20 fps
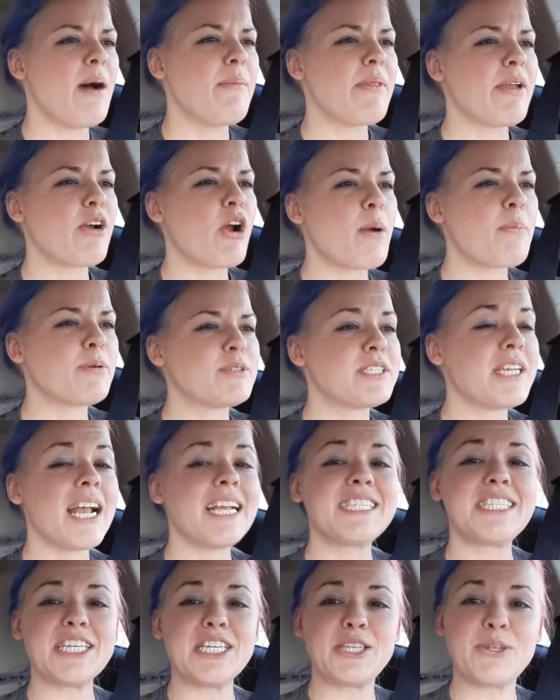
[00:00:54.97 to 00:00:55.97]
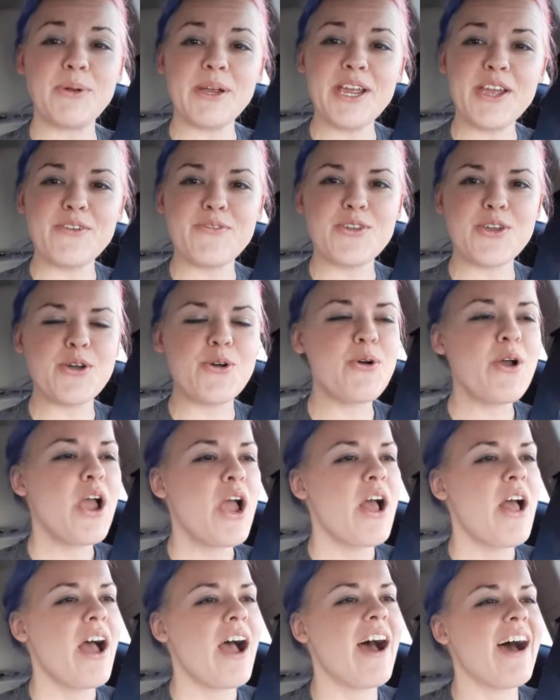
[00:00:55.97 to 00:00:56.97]
There are precisely 3 of you,
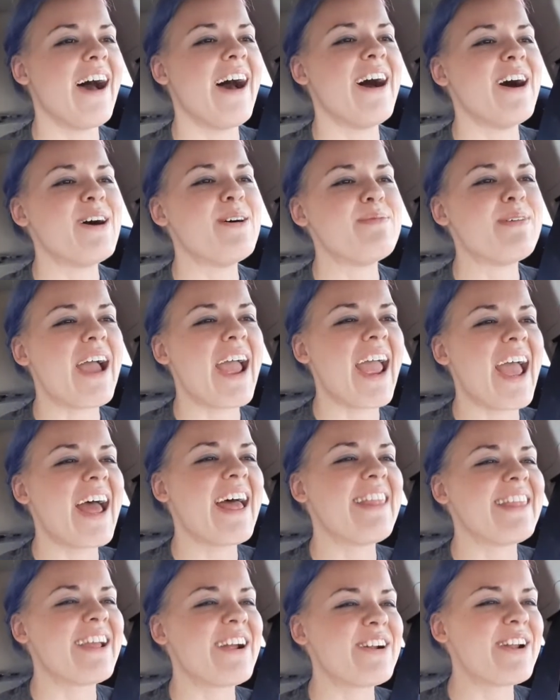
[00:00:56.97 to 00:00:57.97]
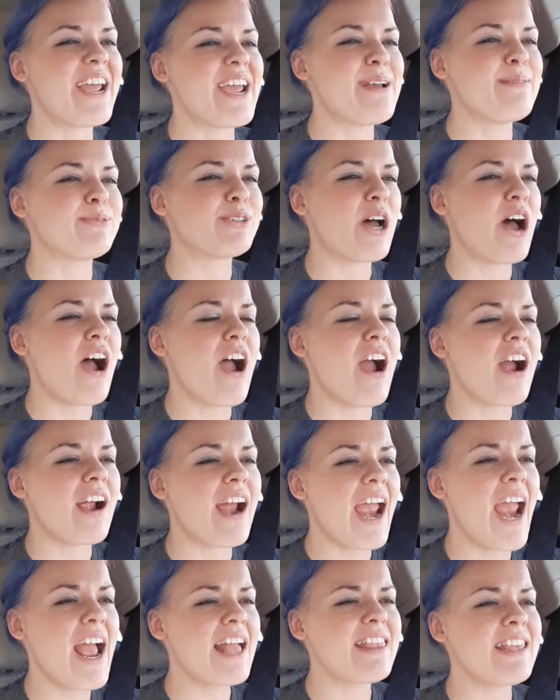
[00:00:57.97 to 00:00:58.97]
and their names
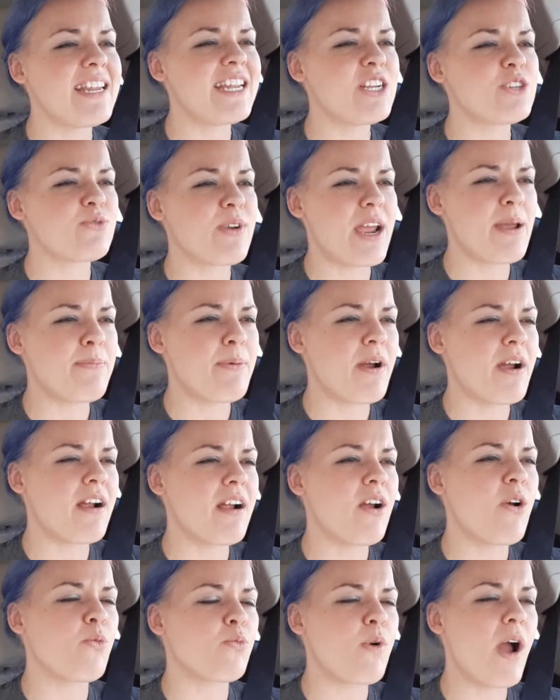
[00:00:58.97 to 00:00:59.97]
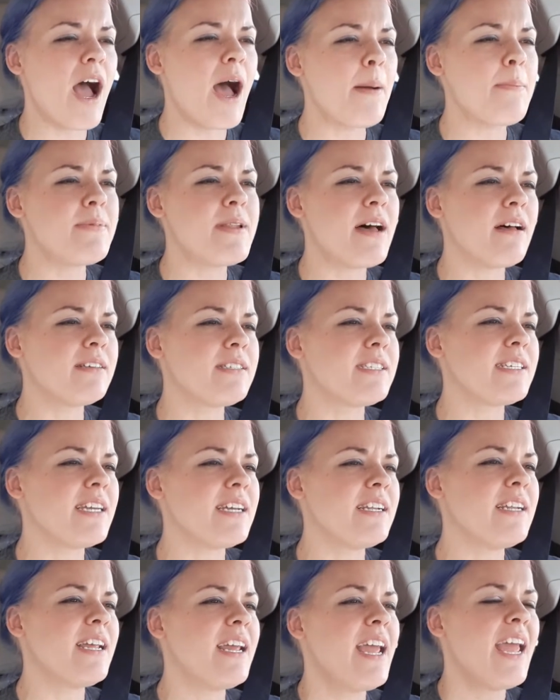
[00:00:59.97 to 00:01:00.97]
are Anthony Draper, Rob
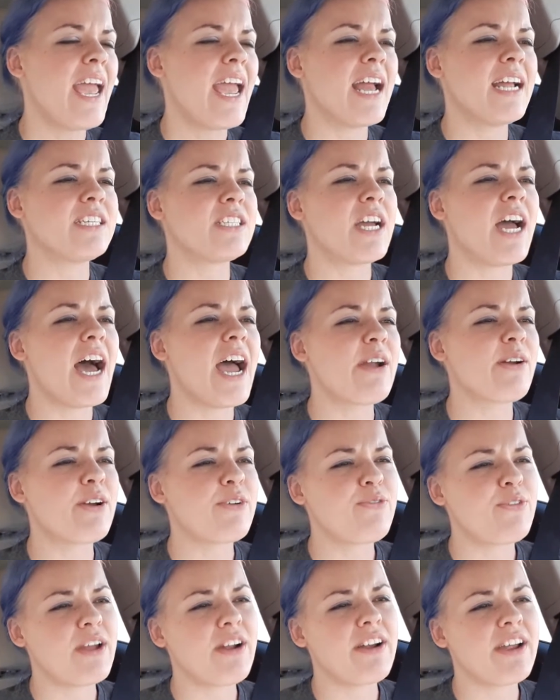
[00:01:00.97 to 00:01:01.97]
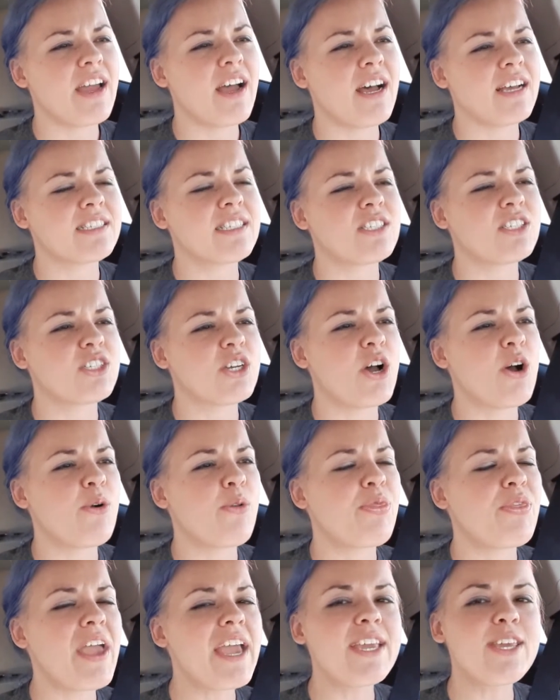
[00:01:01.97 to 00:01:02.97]
Nelson, and Yahaira Farias.
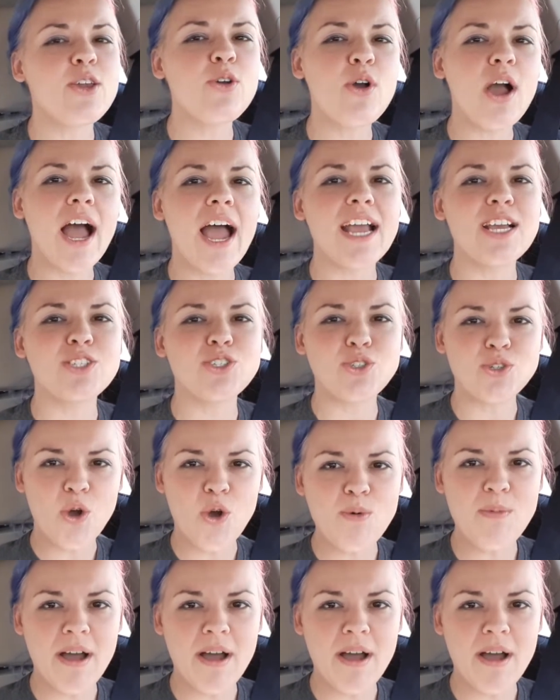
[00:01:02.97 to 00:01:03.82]
So thank you guys so